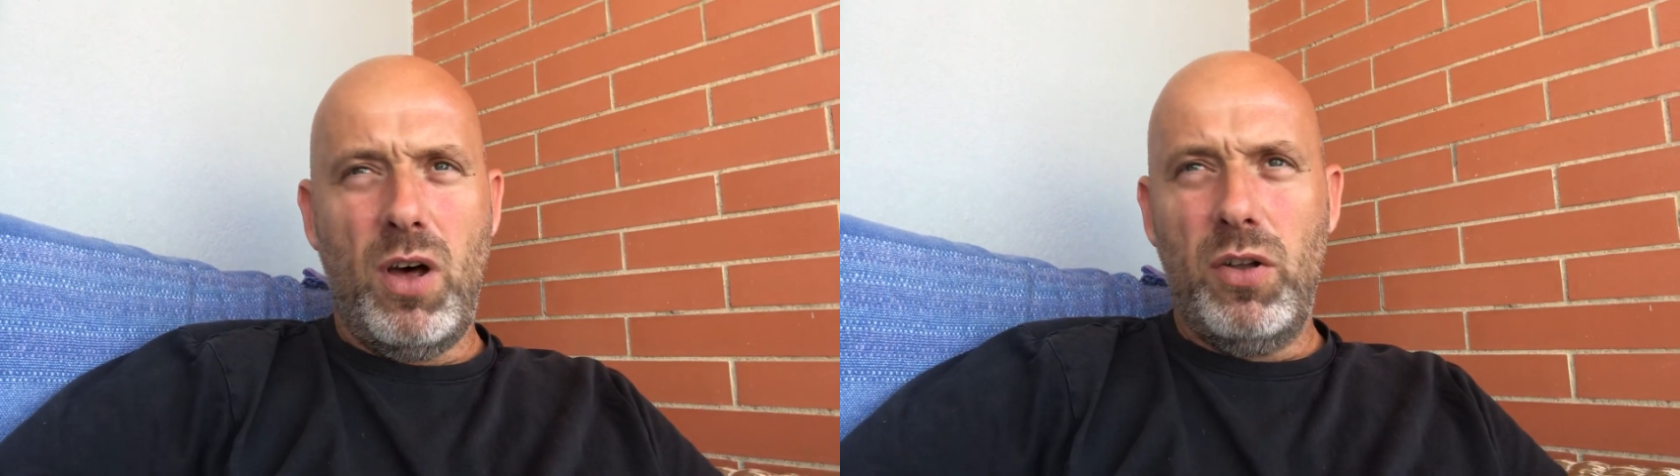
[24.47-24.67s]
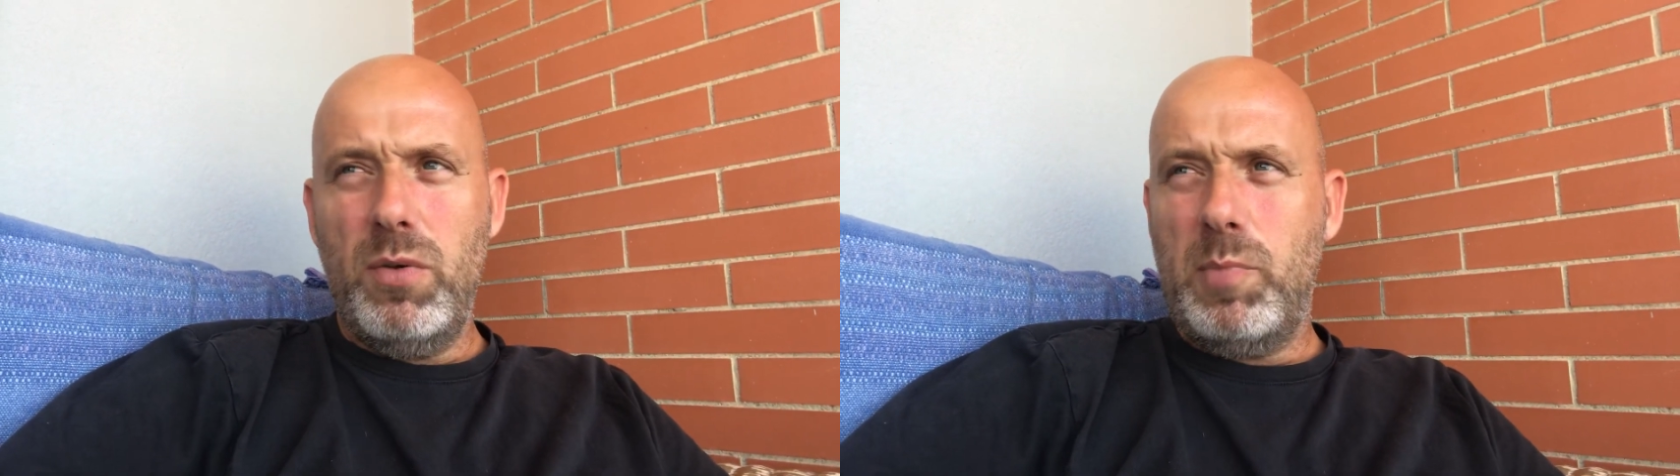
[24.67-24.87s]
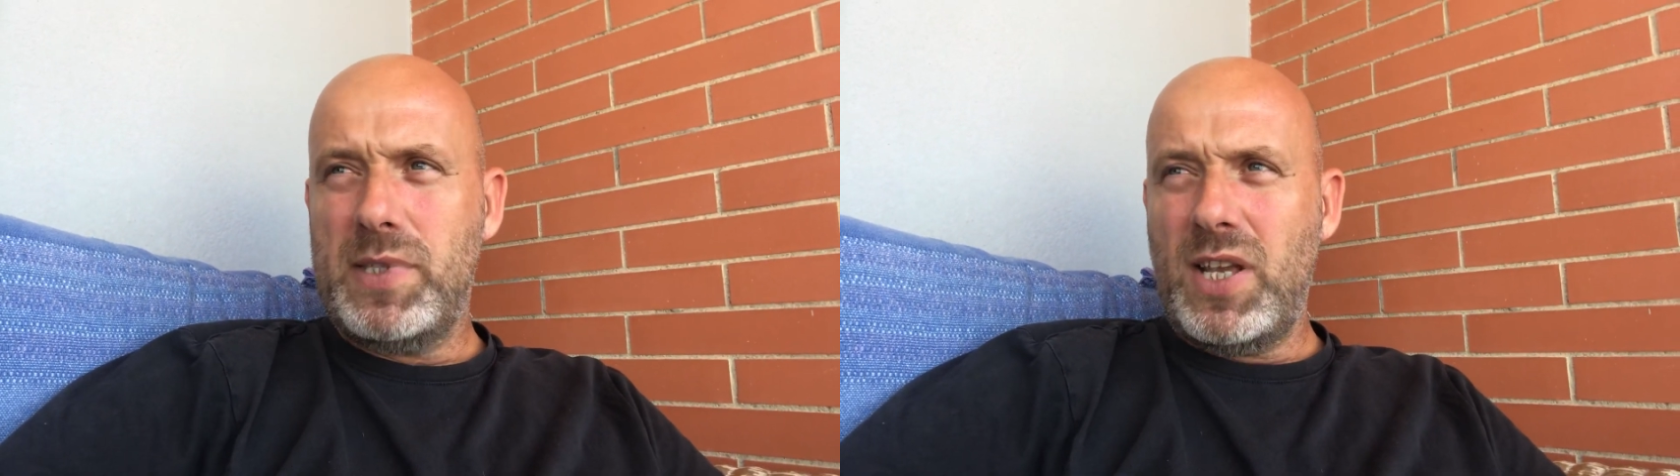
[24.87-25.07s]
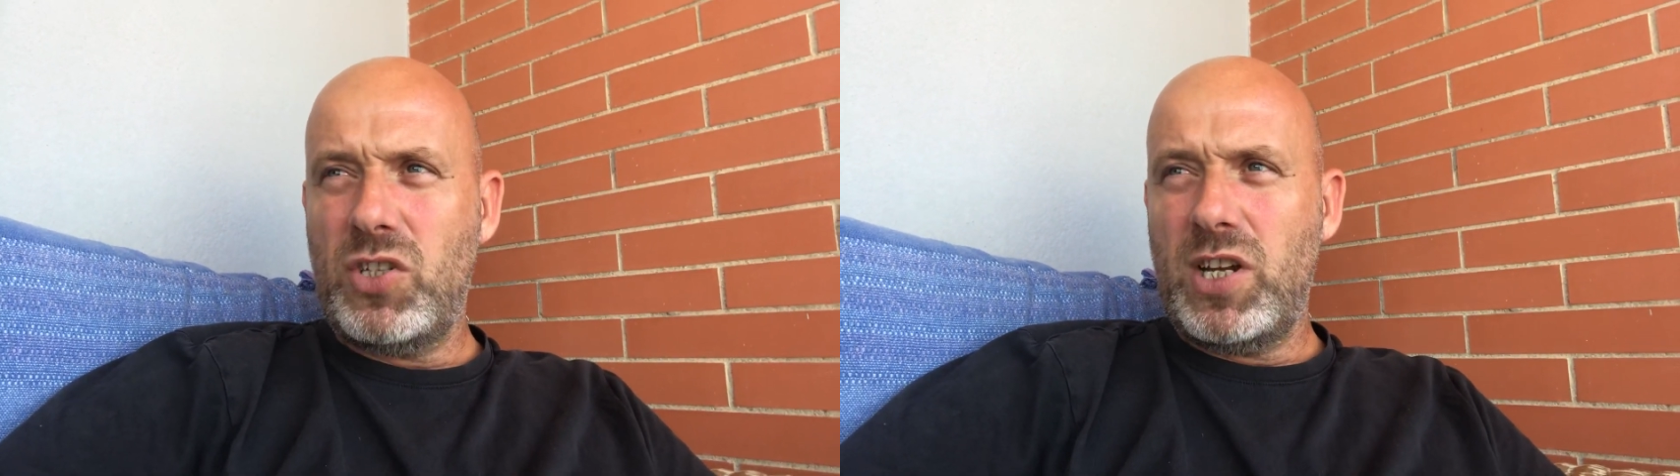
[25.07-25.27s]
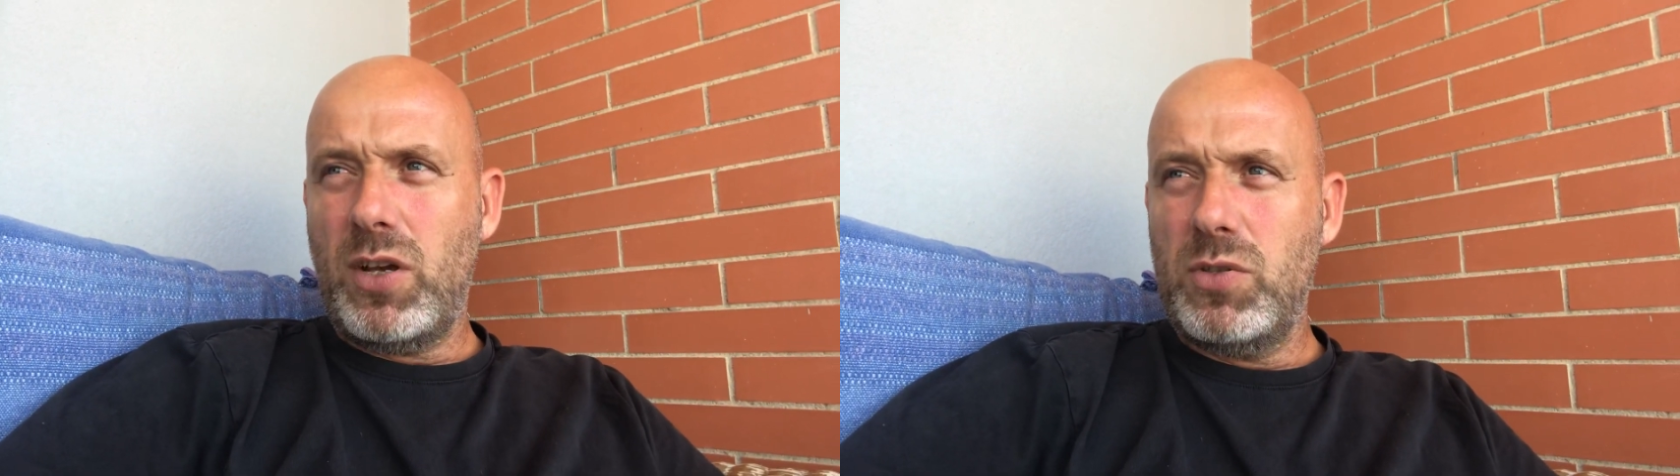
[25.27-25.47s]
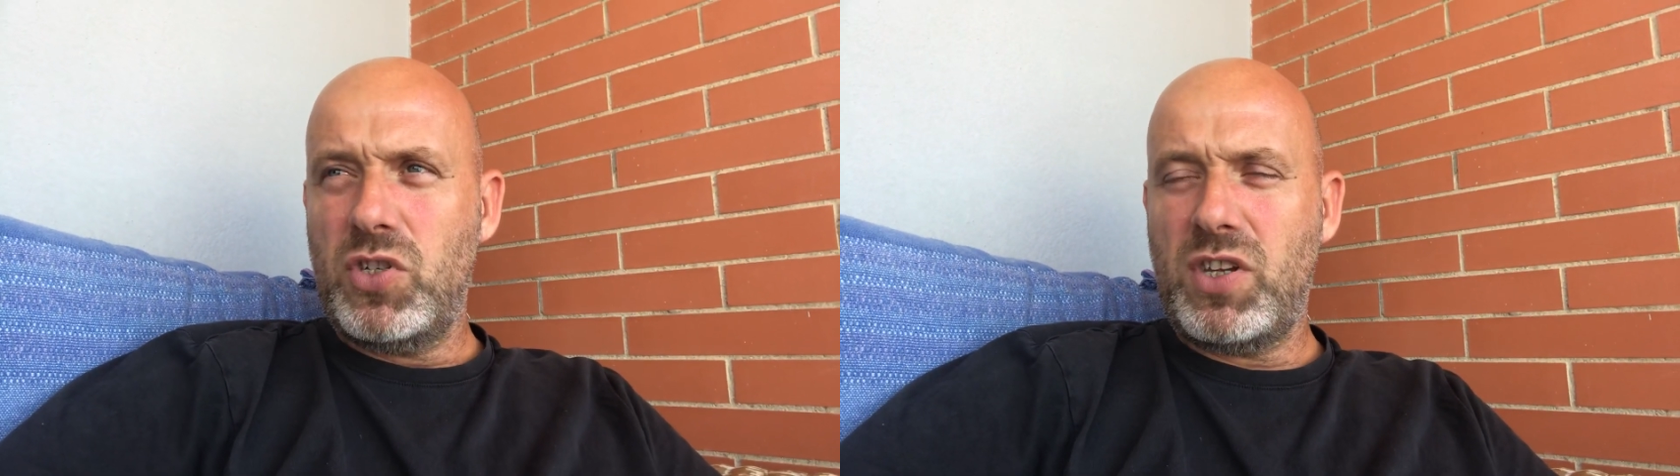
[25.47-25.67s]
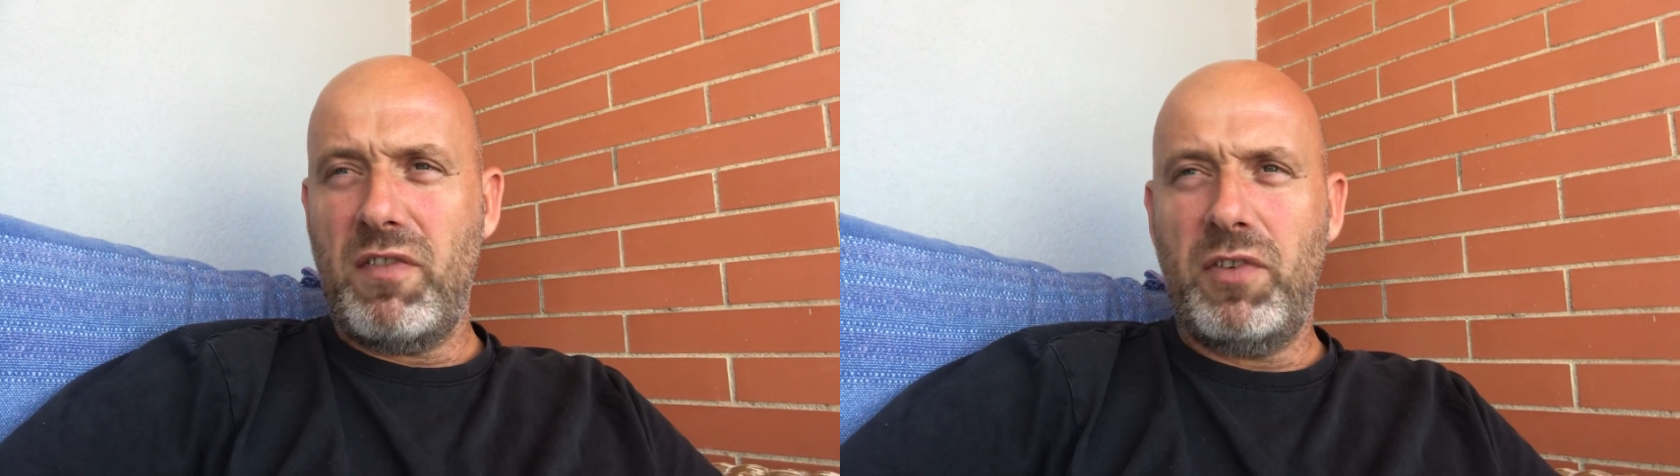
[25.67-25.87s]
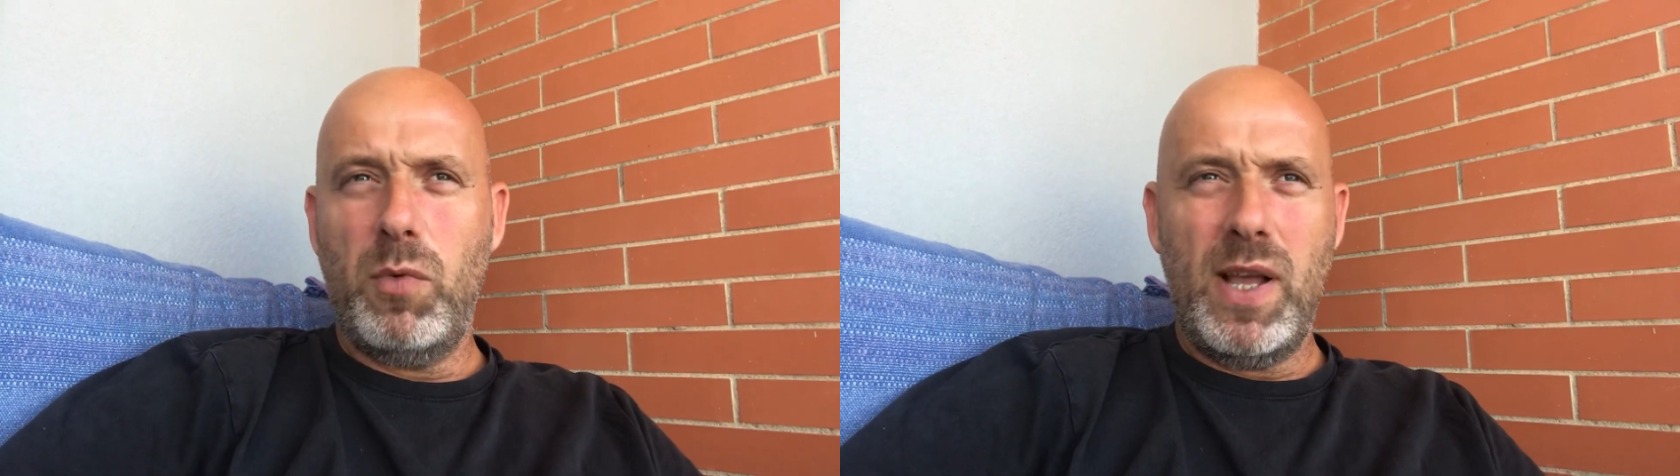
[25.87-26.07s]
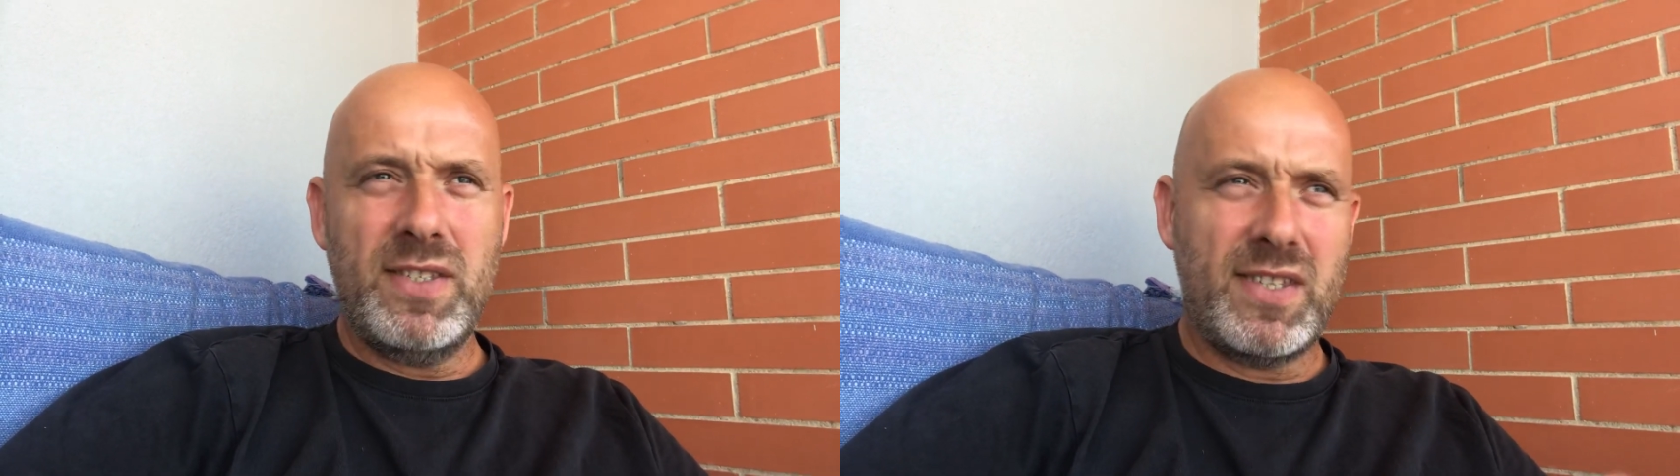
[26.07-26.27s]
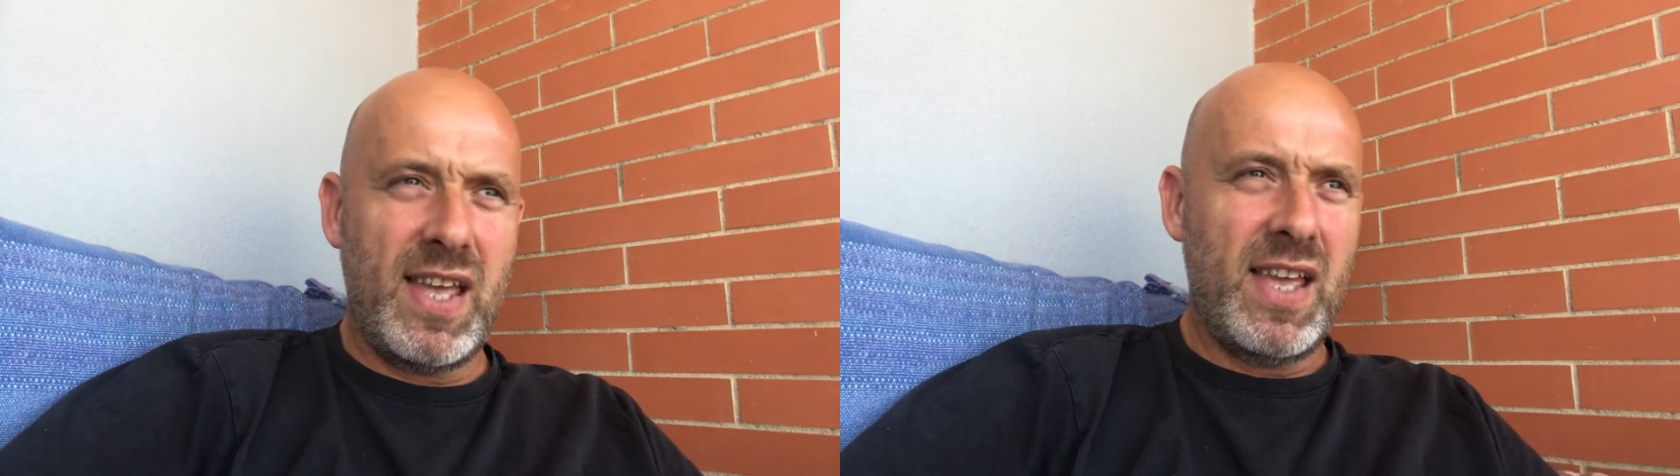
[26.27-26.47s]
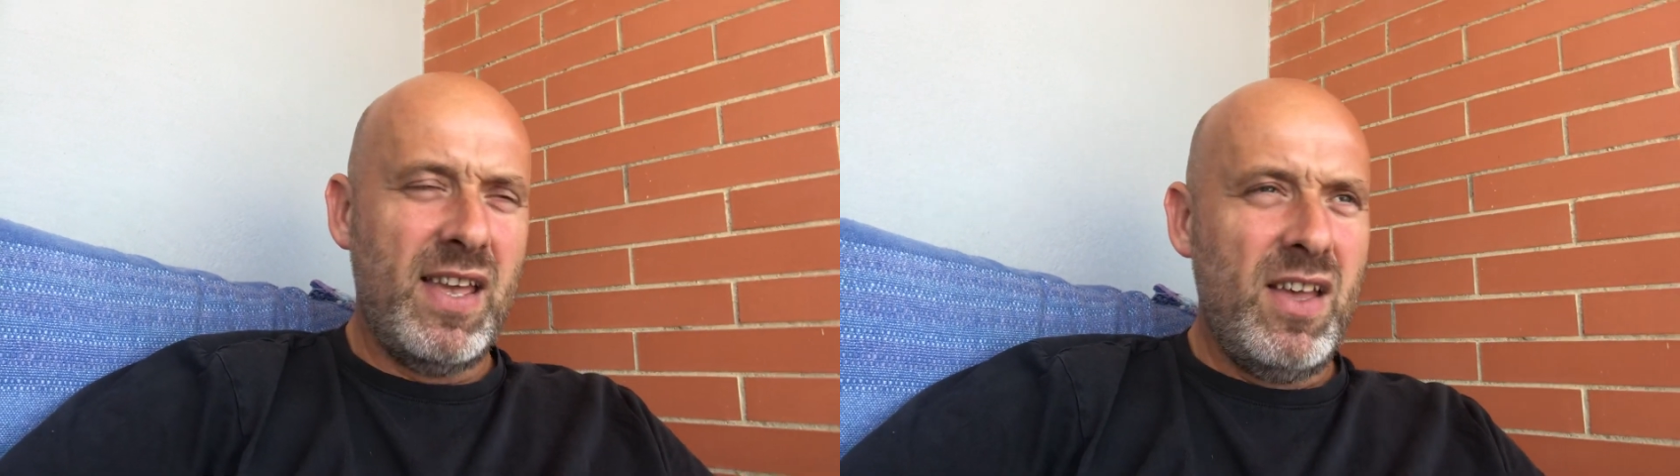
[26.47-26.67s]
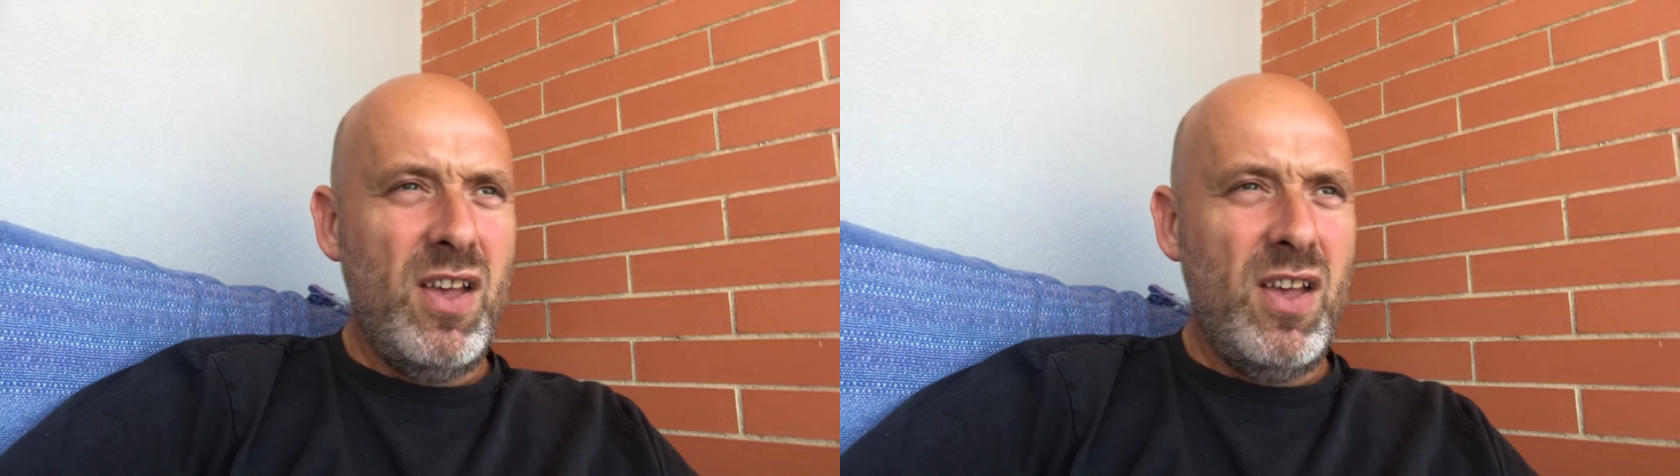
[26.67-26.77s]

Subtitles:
them potentially going to Sheffield Wednesday.